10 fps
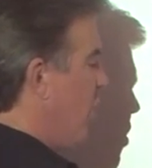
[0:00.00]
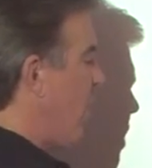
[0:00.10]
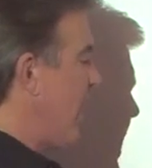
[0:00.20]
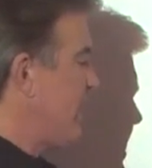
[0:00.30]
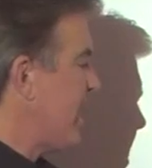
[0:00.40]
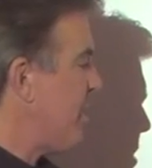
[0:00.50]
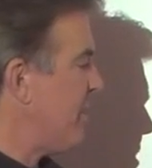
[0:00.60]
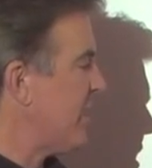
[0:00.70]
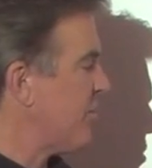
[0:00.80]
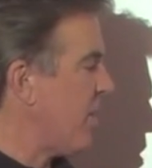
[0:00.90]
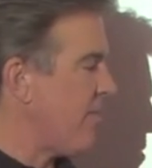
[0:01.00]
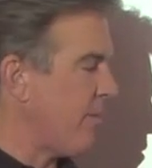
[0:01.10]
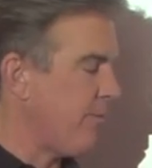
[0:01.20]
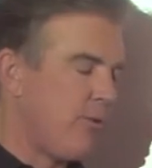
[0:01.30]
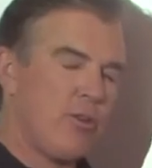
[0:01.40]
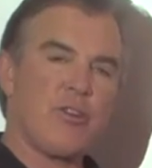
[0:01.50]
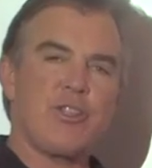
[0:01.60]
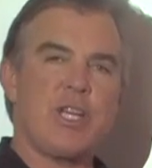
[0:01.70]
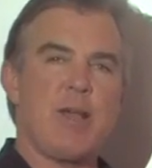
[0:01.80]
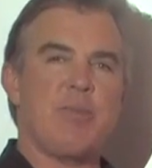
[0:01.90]
Why is that? Because we have a fuller
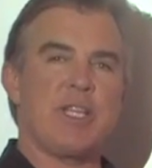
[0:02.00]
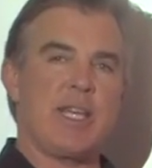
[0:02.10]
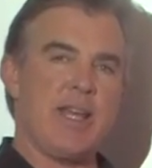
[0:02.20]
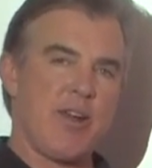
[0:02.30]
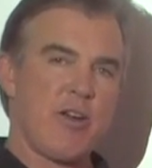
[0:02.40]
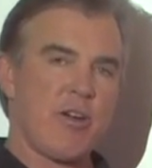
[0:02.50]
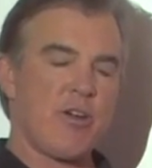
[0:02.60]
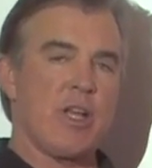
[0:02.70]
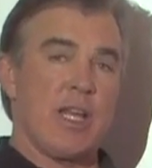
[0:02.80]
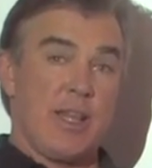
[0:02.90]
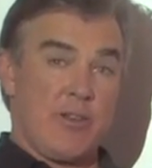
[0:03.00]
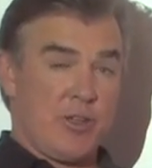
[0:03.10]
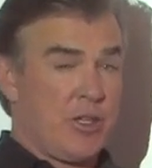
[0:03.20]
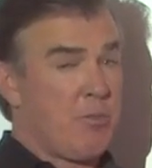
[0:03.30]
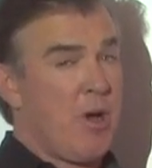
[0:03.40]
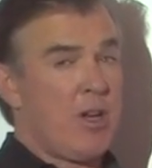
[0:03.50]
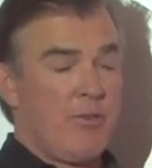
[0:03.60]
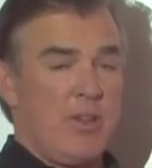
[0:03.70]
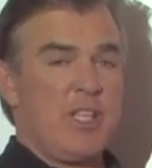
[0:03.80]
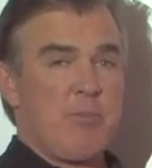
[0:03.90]
shape in the carrier. There's a smaller
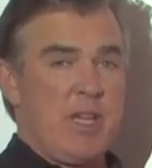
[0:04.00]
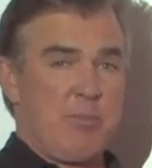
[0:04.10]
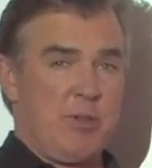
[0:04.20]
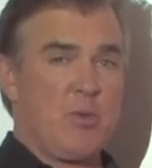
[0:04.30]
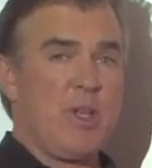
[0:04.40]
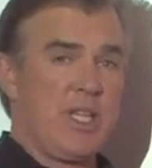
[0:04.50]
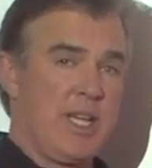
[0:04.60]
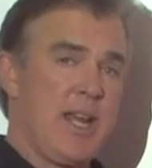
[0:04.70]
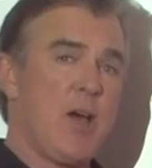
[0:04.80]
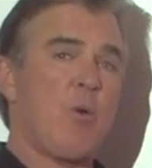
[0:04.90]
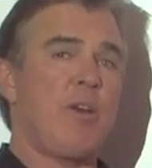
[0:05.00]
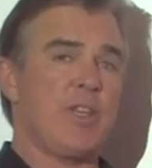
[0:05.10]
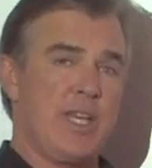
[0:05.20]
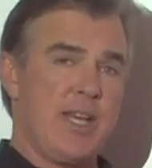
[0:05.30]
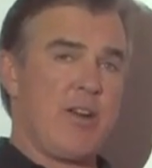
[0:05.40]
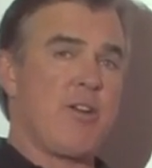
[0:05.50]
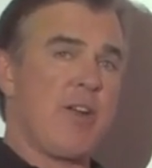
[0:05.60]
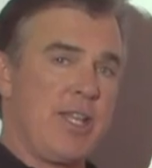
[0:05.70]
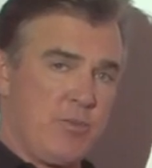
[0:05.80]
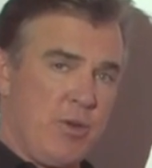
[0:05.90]
vent space between the canal wall and the carrier
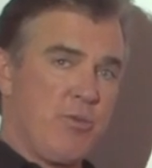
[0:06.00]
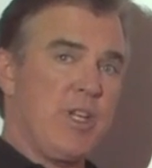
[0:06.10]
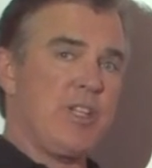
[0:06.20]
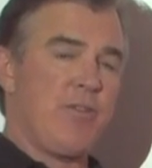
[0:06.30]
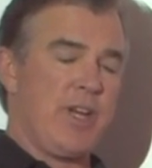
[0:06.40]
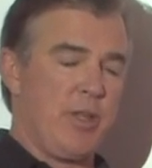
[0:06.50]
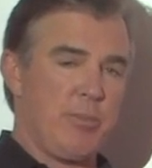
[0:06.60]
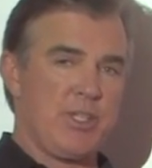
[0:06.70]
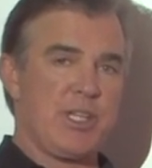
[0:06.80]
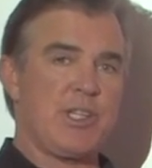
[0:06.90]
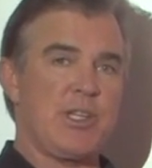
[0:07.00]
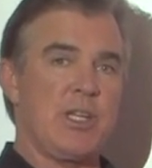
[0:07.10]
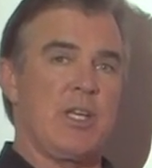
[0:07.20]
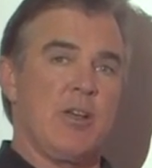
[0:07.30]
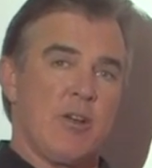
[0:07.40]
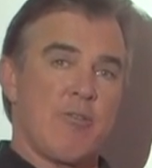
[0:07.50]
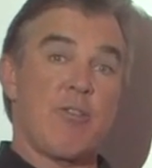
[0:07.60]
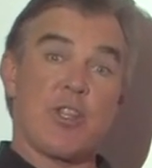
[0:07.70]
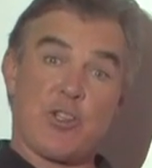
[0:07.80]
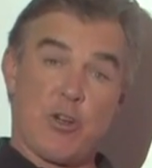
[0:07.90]
as we reach final position for
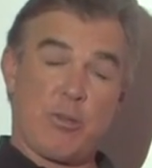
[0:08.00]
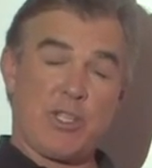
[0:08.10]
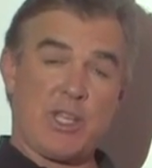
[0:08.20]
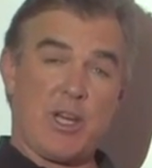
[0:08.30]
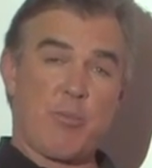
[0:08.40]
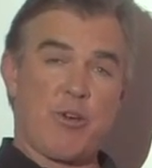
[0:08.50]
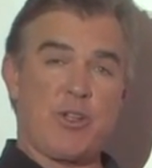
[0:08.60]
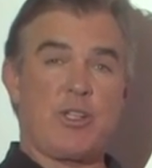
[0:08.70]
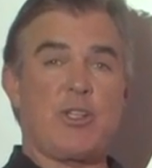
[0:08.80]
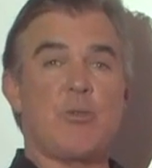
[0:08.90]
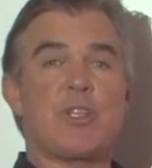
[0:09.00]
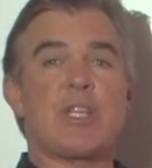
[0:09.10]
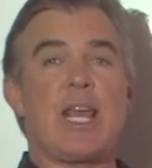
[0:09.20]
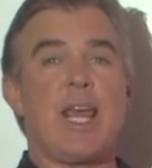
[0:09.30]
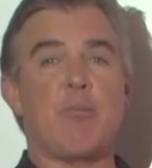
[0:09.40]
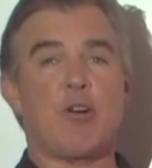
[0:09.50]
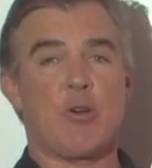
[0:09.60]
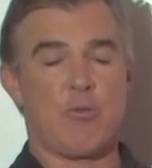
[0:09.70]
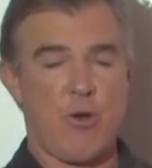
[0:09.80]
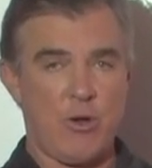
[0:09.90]
the surplus gutta percha to escape
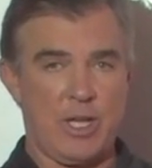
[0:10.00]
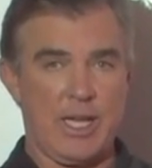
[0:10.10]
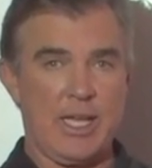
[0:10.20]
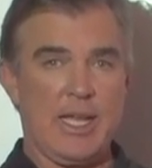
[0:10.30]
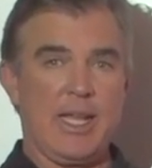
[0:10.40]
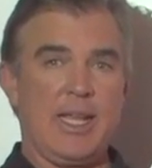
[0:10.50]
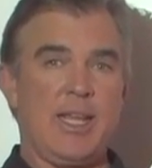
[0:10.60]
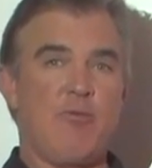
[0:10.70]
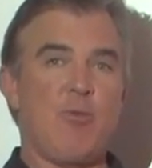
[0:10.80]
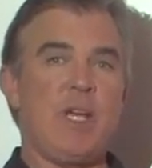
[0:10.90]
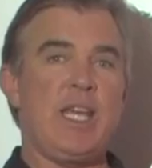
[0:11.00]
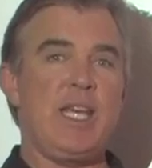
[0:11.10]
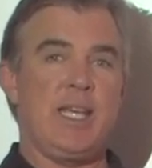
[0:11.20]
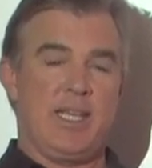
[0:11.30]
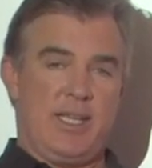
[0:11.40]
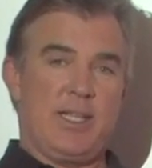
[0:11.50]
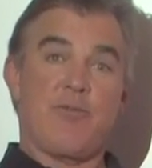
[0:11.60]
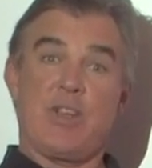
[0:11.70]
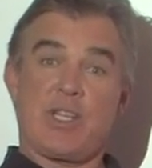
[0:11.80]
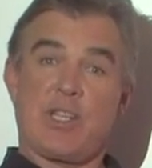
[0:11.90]
coronally. If we, it's
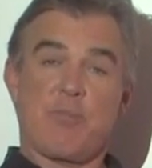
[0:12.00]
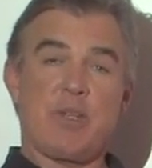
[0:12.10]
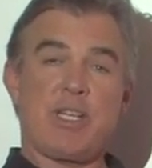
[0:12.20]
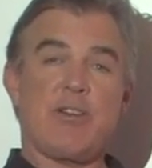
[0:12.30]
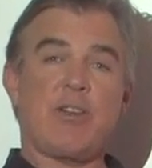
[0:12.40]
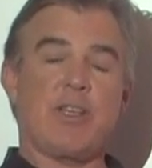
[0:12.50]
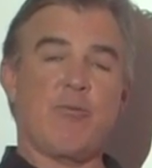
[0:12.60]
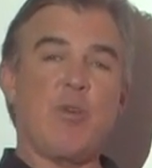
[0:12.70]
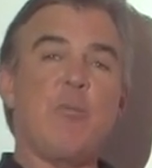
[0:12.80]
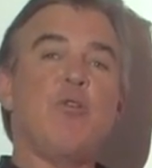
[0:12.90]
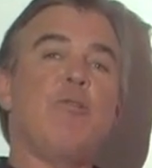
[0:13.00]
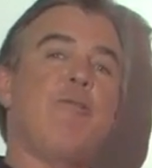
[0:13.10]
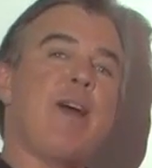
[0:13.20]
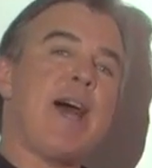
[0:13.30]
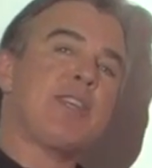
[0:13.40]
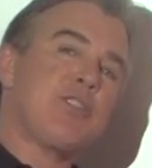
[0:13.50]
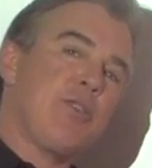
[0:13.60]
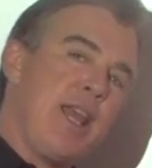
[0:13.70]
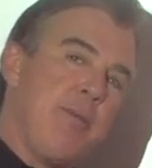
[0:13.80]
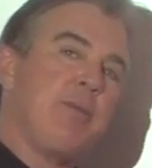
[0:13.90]
viscous material, if we move faster
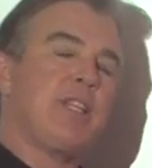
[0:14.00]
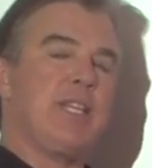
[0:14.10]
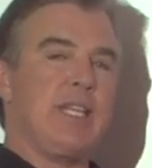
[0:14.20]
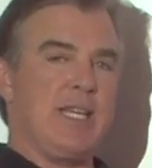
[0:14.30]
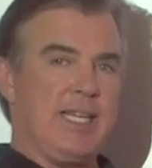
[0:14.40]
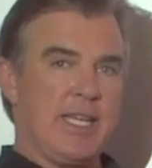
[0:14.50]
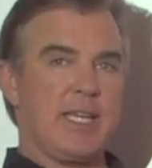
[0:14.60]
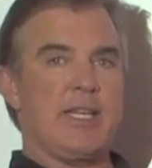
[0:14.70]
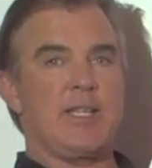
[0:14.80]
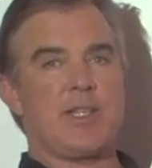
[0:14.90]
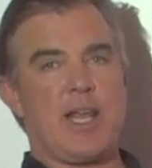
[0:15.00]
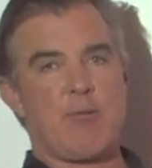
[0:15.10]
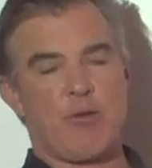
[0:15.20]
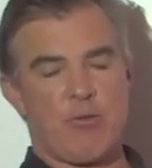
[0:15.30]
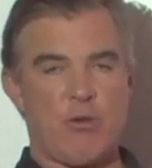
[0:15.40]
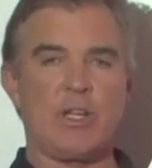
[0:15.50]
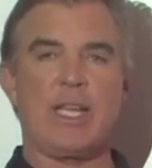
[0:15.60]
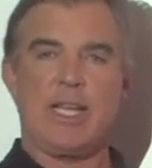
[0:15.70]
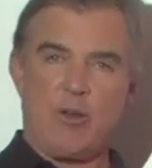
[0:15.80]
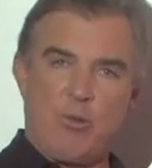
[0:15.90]
apically than it can escape
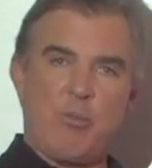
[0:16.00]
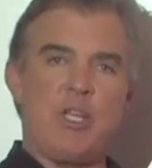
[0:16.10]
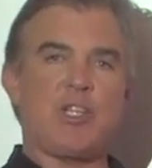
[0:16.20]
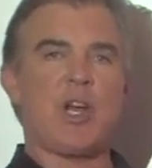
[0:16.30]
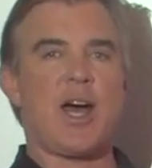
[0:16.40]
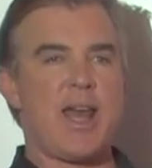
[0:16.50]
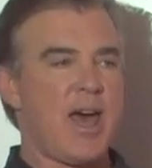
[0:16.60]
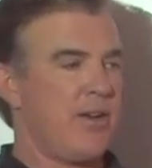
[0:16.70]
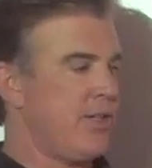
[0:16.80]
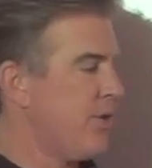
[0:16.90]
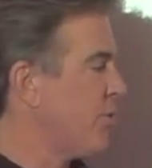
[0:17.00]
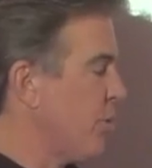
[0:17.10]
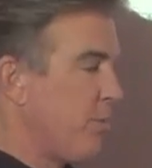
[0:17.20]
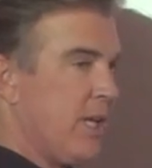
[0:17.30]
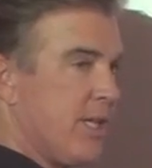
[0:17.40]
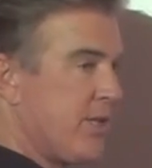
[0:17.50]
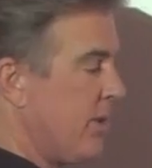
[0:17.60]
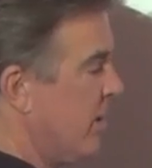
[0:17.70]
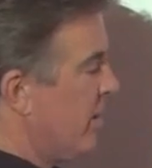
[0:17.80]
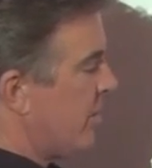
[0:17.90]
coronally, it will be shot out as surplus.
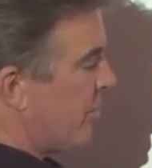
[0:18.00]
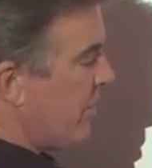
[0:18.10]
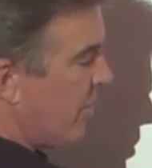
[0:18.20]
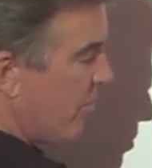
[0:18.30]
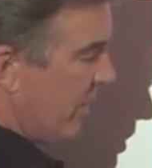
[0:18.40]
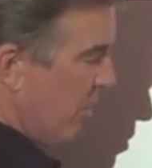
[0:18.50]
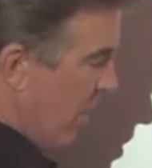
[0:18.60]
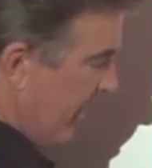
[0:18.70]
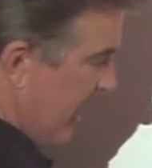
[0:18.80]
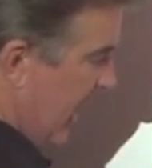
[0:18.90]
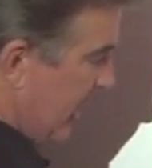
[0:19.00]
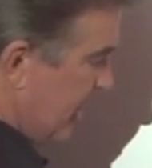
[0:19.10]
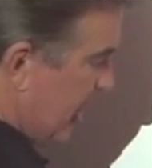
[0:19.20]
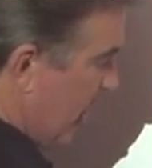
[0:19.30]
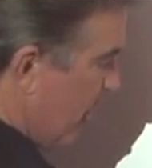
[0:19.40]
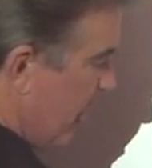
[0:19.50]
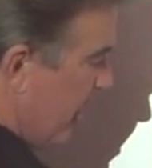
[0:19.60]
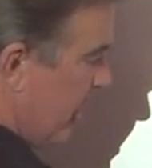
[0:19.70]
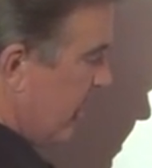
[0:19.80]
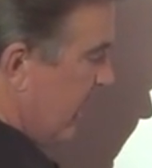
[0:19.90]
So we don't really want that.
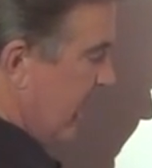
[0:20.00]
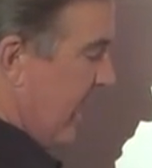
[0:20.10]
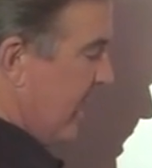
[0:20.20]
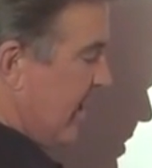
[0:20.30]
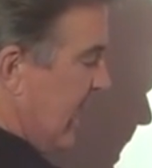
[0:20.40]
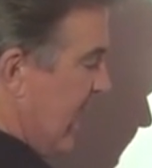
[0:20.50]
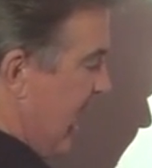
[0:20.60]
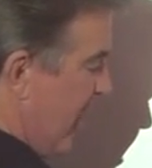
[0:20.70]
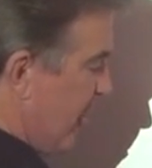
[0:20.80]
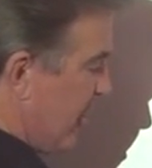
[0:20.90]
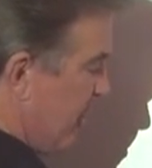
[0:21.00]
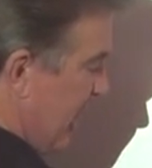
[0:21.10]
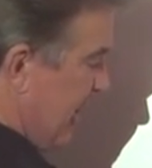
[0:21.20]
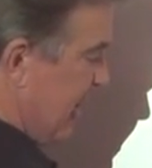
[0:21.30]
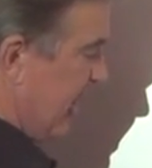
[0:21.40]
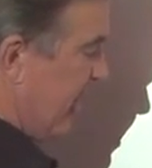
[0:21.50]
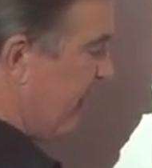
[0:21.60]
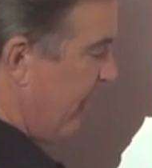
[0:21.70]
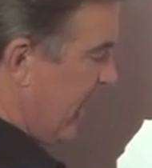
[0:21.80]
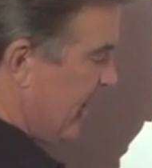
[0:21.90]
Slower, and I actually count to
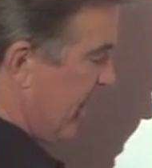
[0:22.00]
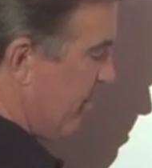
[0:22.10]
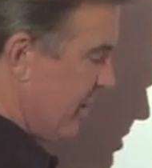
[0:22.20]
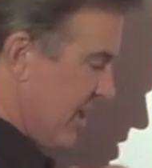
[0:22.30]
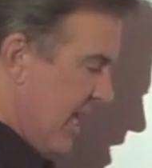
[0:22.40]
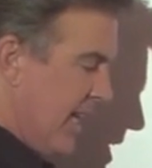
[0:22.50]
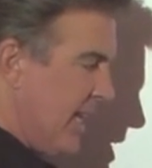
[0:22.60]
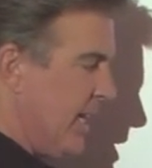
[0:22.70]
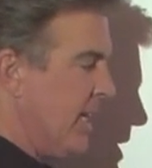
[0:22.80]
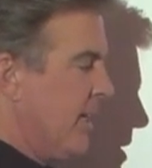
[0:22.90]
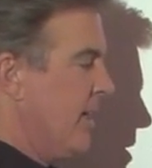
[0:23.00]
myself as I'm setting it.